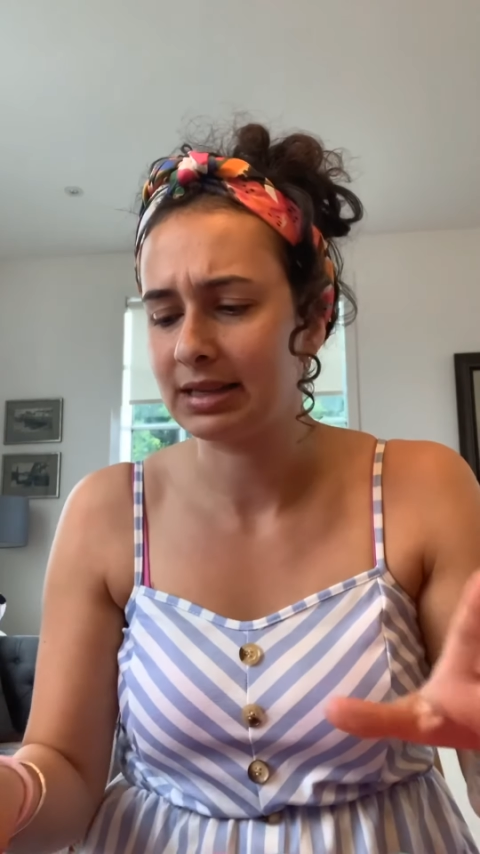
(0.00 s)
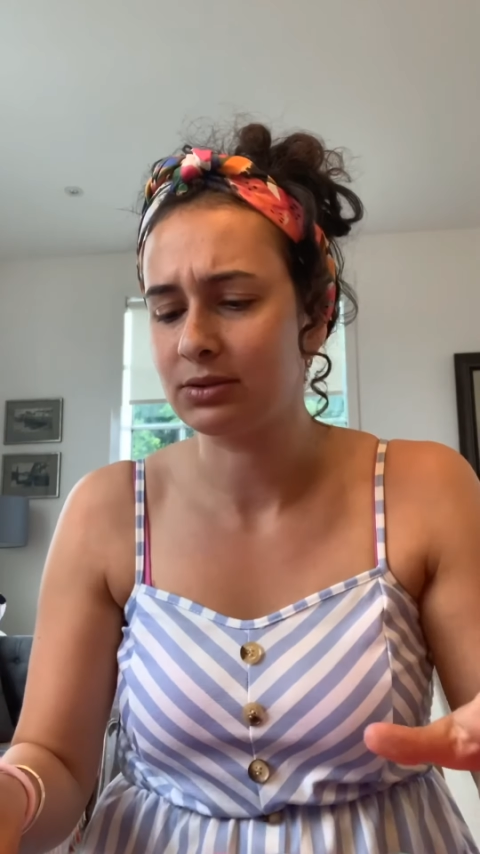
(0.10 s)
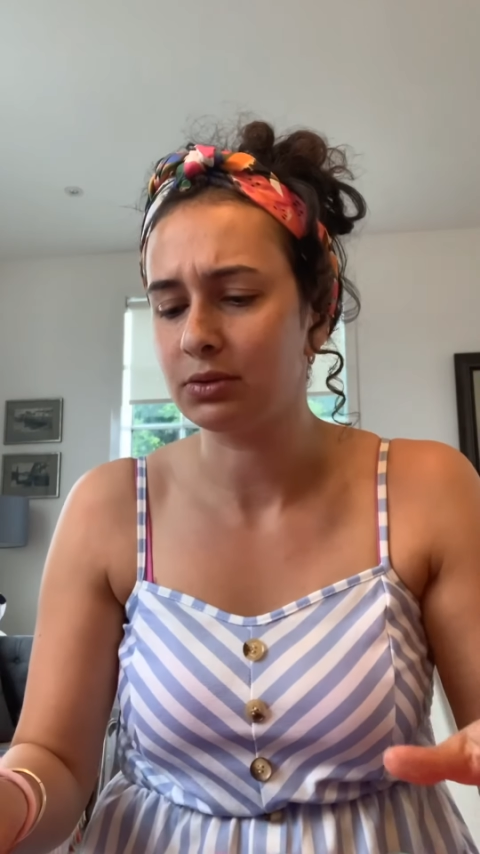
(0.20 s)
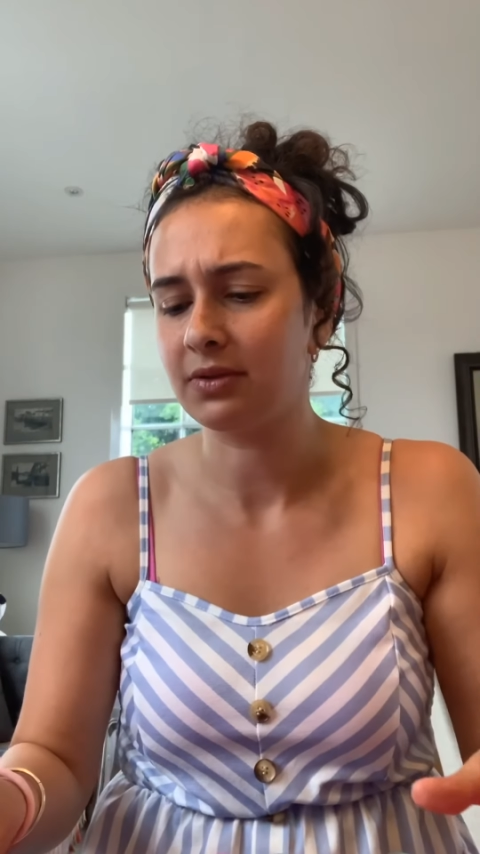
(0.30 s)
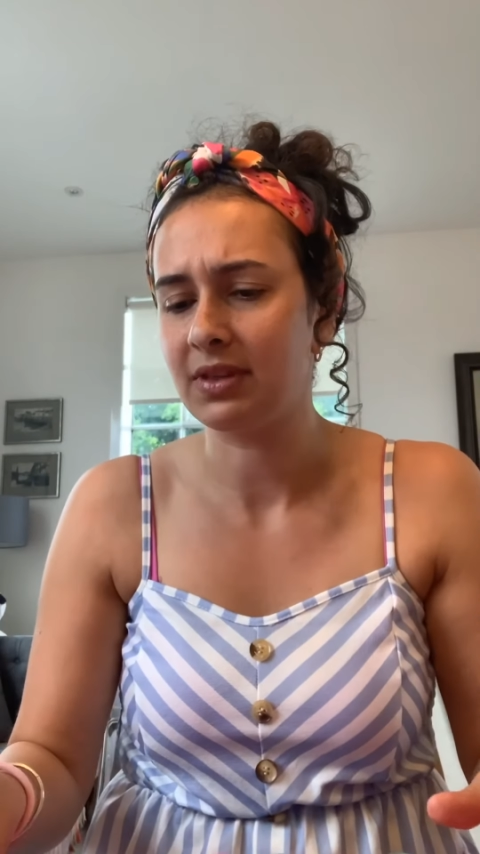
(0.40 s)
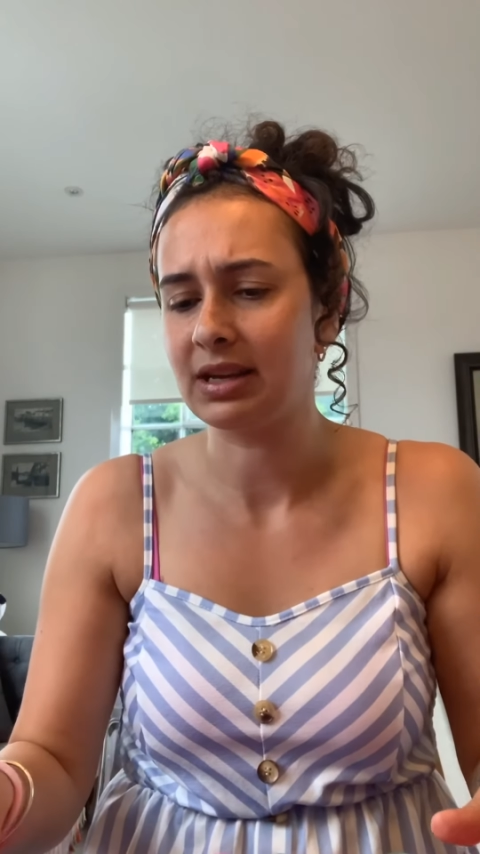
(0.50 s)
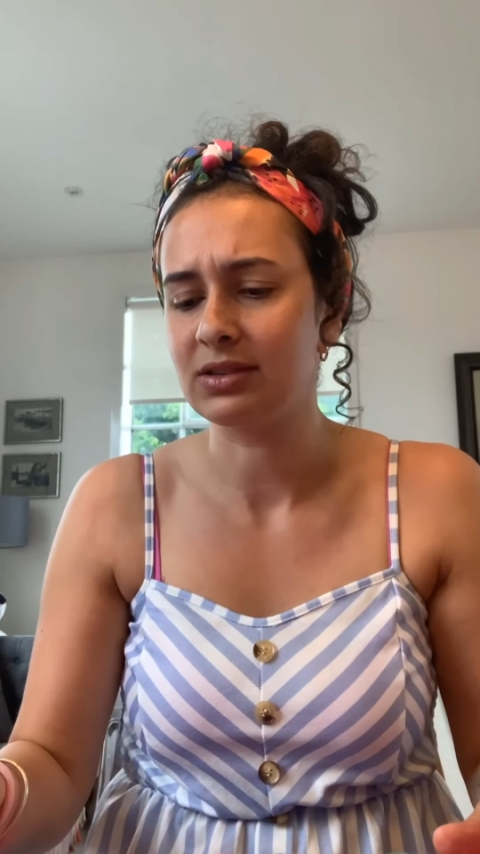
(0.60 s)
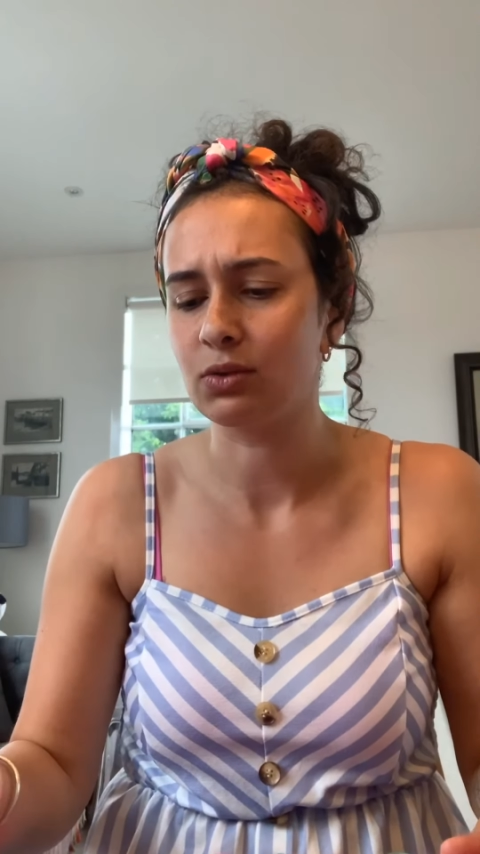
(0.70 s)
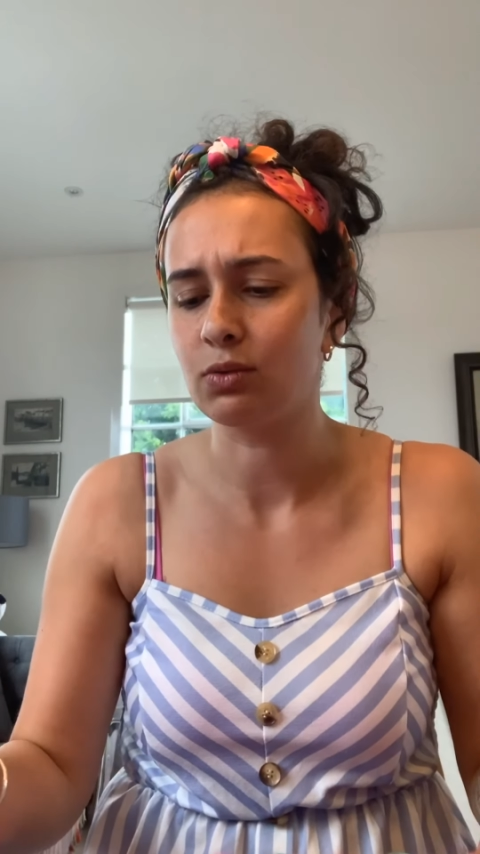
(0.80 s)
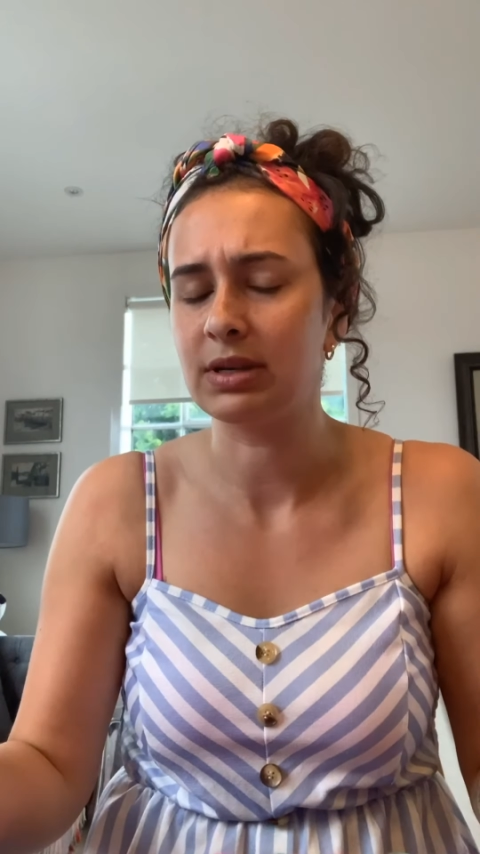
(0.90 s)
sort of thing
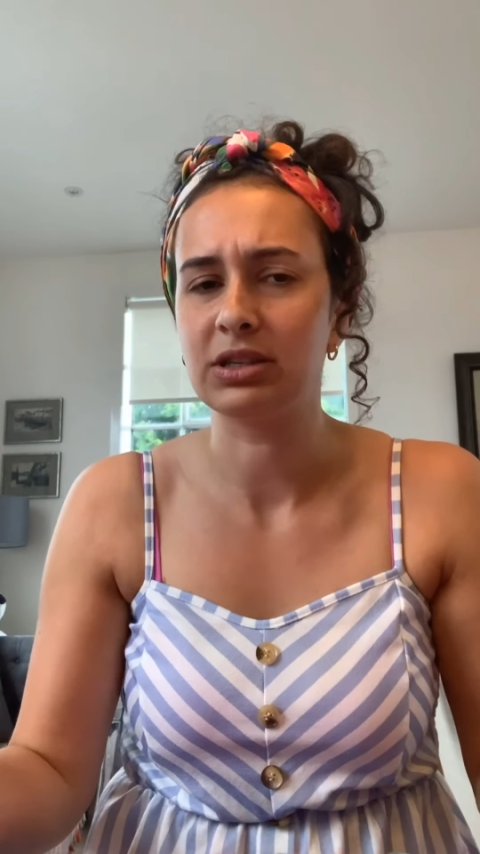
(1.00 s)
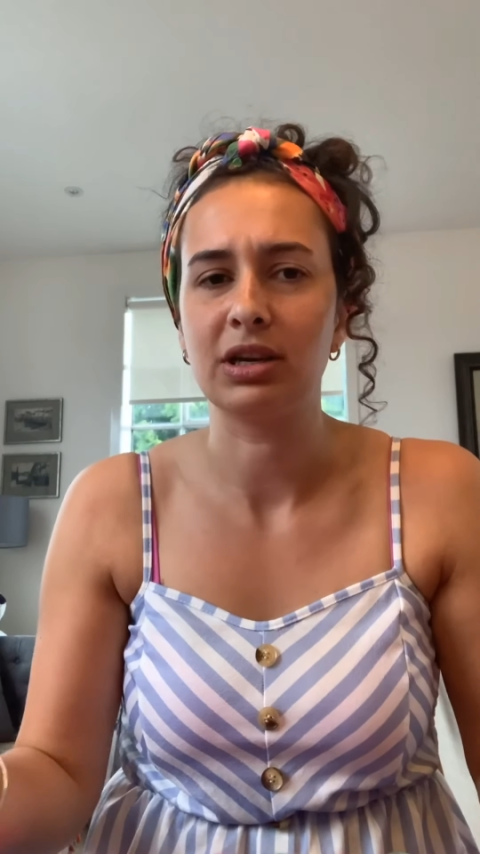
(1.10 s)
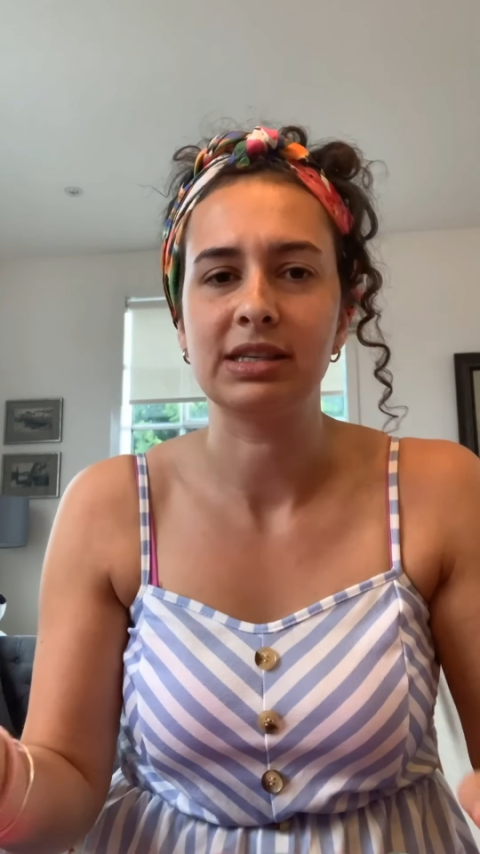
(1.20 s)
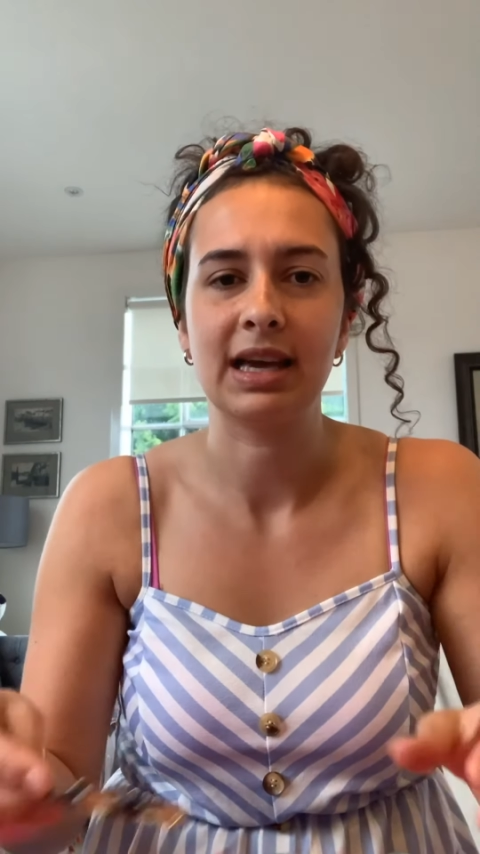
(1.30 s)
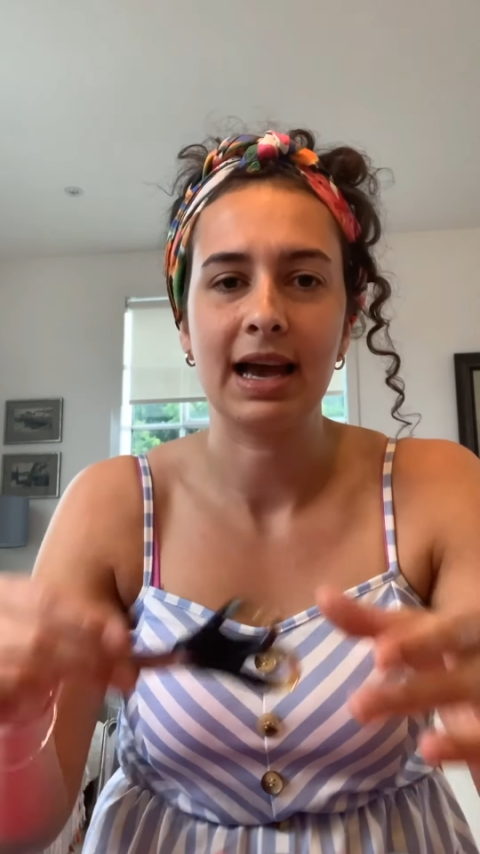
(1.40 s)
is always a good idea.